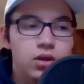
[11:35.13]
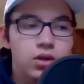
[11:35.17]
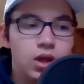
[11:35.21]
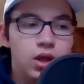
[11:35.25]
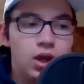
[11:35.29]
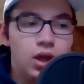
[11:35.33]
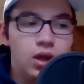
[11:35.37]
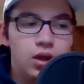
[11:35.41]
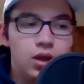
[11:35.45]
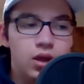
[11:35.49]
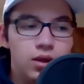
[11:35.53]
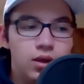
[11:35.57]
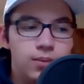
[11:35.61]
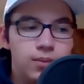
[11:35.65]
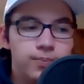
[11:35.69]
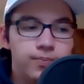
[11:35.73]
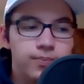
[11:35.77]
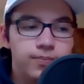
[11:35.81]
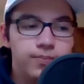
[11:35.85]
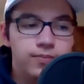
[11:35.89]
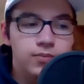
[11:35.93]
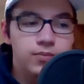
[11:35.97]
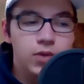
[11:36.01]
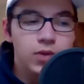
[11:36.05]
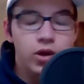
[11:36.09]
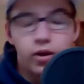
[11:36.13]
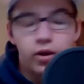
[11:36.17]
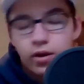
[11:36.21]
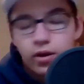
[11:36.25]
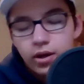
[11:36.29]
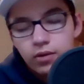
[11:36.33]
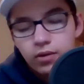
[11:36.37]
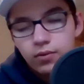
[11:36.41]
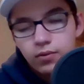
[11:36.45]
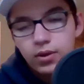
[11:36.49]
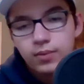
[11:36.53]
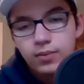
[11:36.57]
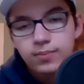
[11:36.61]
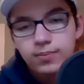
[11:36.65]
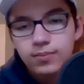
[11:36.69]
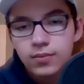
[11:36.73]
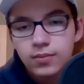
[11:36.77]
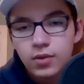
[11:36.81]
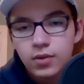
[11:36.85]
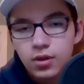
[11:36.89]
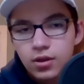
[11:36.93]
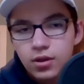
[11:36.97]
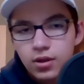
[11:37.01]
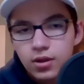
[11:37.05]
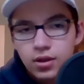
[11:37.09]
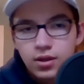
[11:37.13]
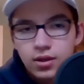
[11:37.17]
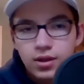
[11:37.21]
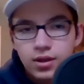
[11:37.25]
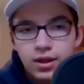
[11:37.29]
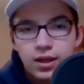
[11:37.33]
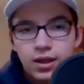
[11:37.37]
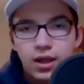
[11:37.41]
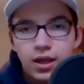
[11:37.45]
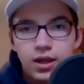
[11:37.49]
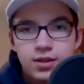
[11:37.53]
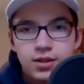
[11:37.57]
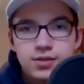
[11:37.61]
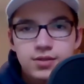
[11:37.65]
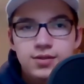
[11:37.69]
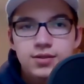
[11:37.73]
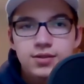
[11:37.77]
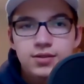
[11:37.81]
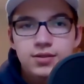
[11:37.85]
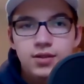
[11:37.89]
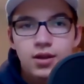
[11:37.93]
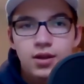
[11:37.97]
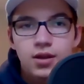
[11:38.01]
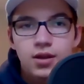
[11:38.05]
All right, well, guess